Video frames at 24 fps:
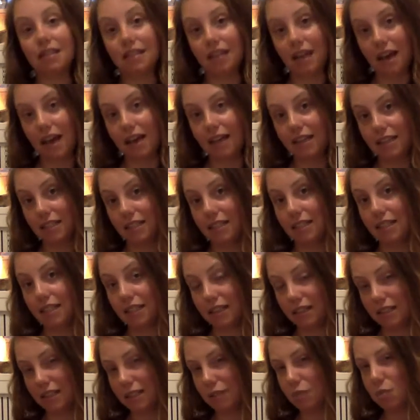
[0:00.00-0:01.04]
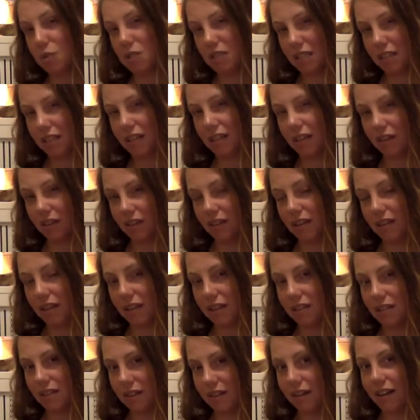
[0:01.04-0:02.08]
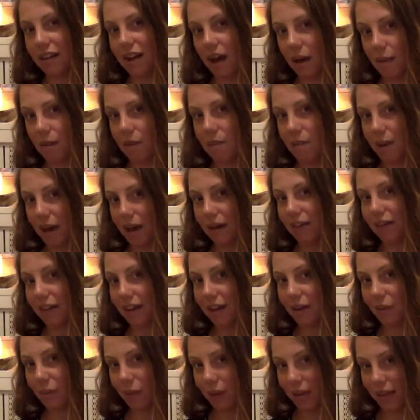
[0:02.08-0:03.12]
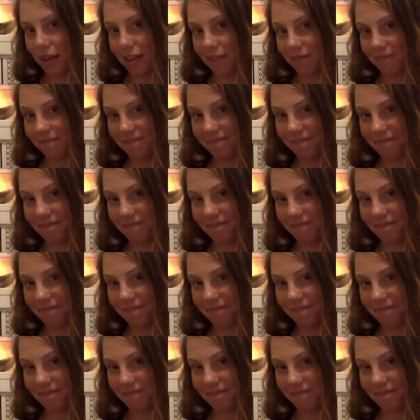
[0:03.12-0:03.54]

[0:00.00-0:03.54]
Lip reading: the idea that this particular thing is going to come about that way,